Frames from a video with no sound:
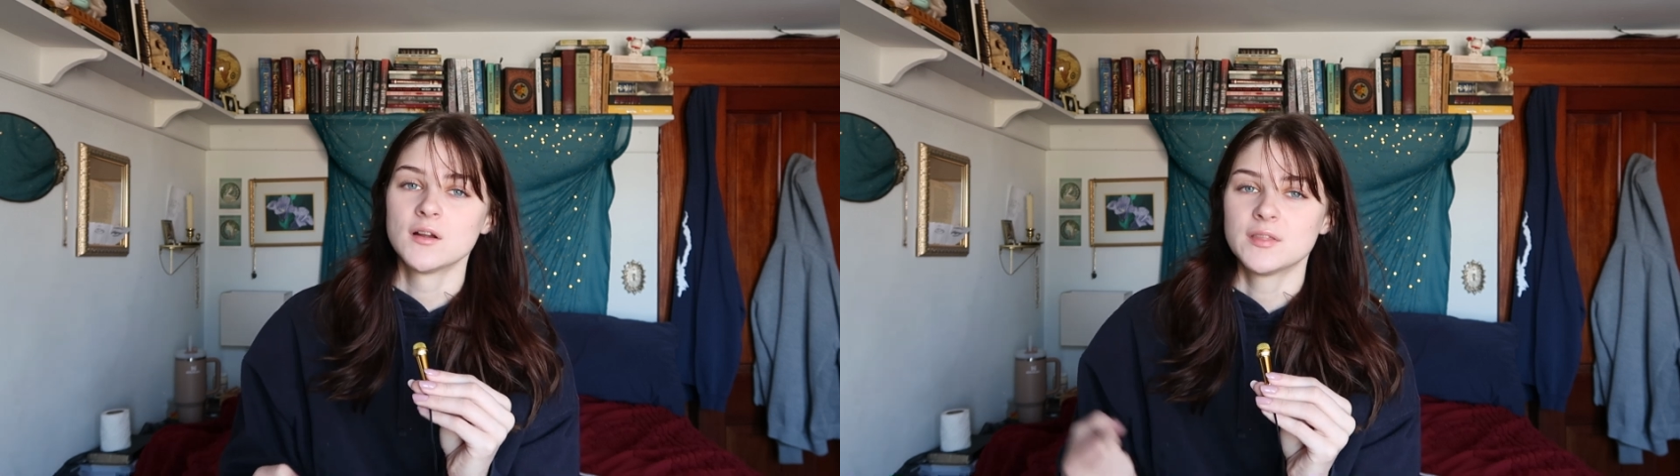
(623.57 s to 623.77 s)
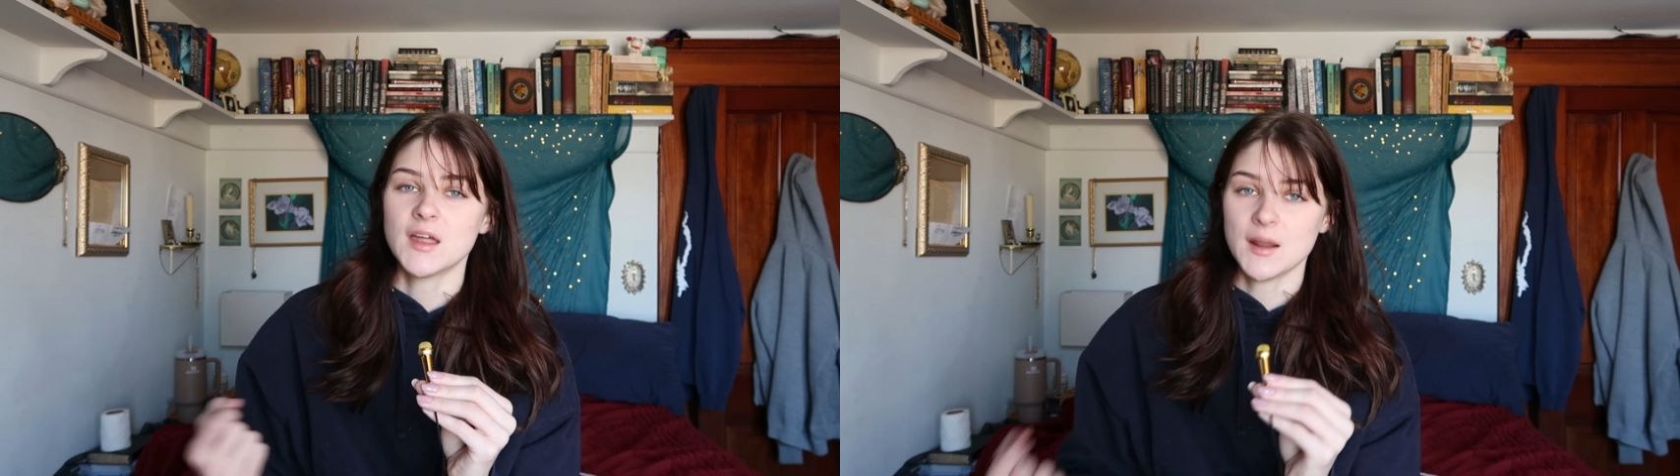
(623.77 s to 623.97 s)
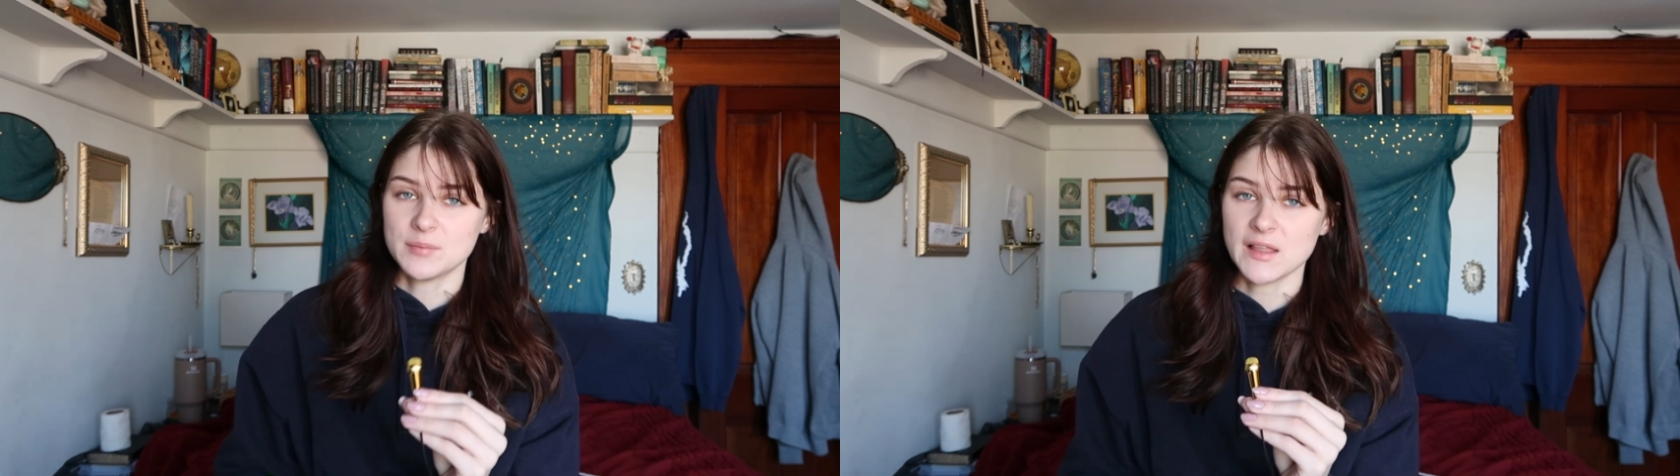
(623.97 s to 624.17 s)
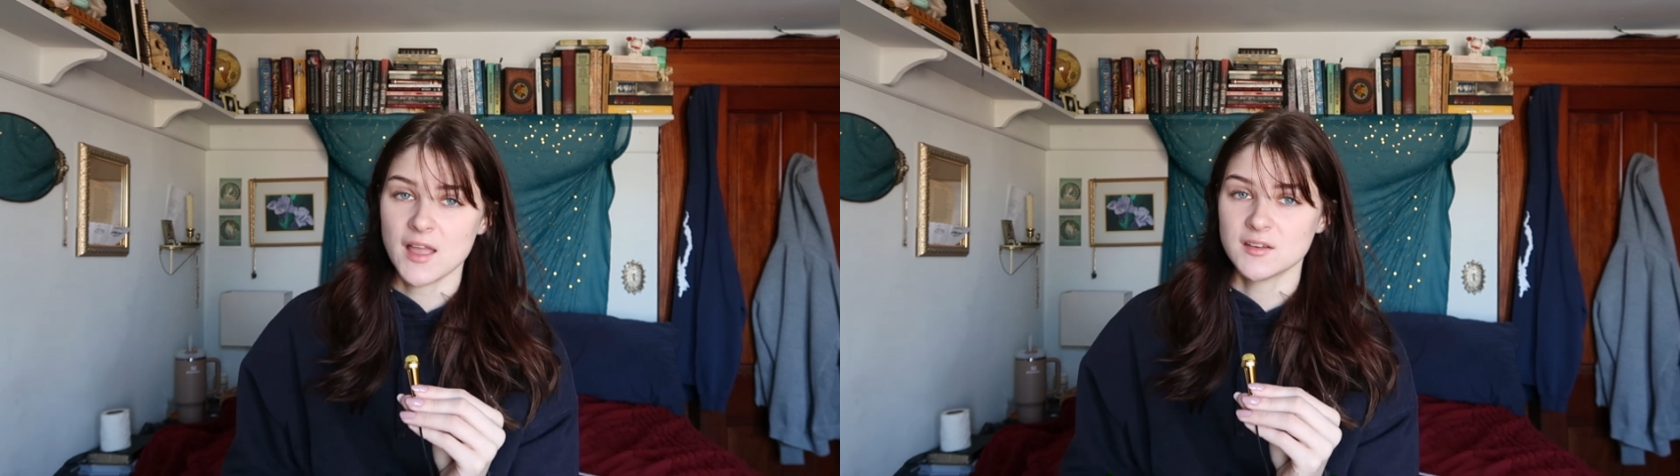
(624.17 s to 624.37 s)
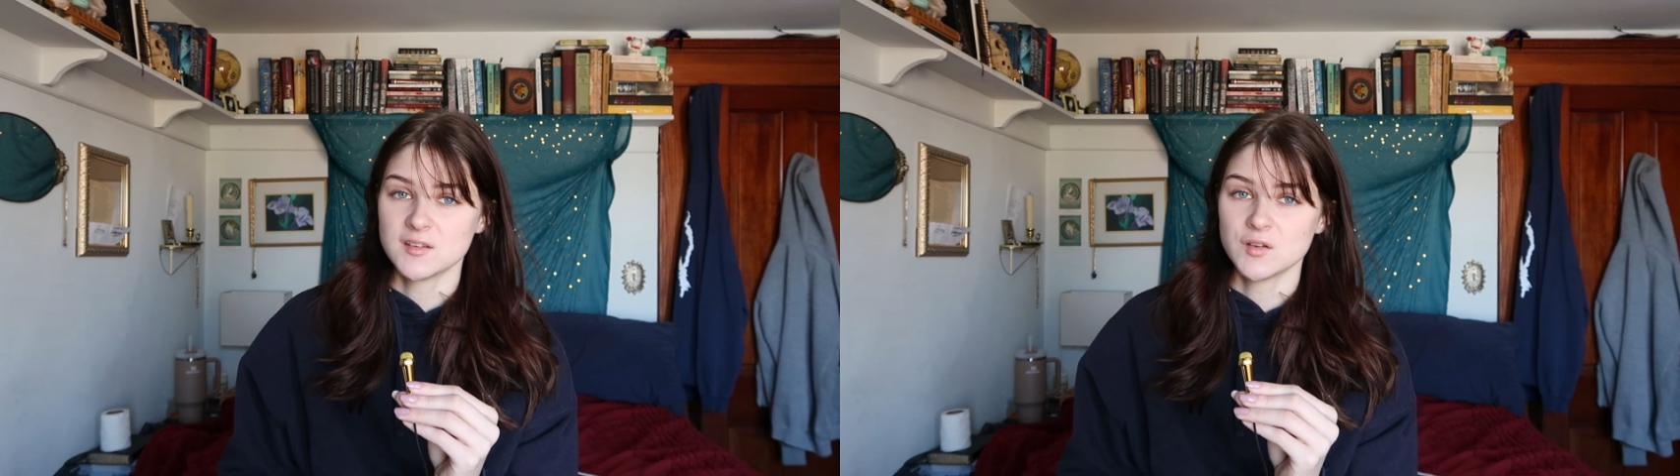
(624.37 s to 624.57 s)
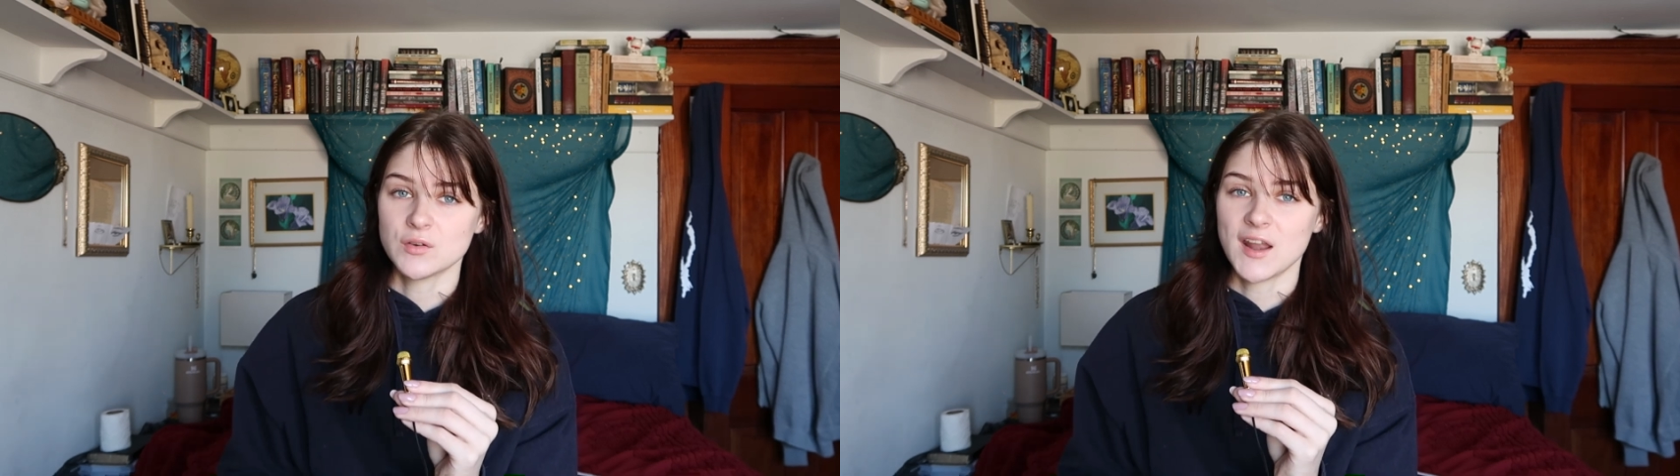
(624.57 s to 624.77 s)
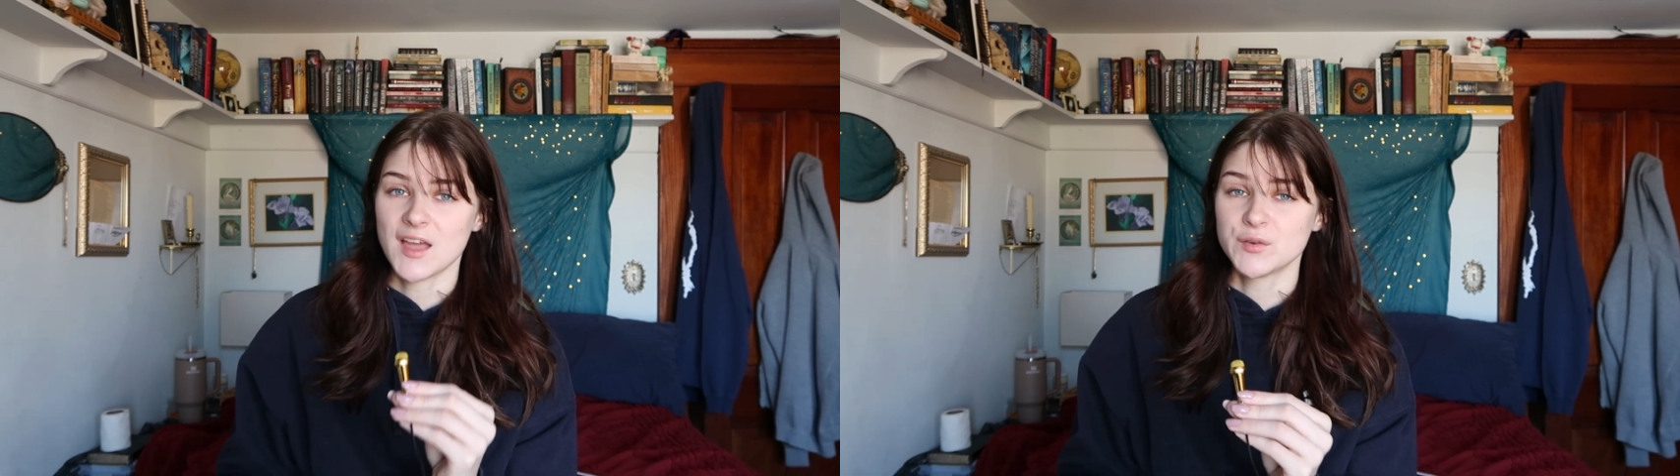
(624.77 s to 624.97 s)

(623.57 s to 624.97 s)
than I planned to and I had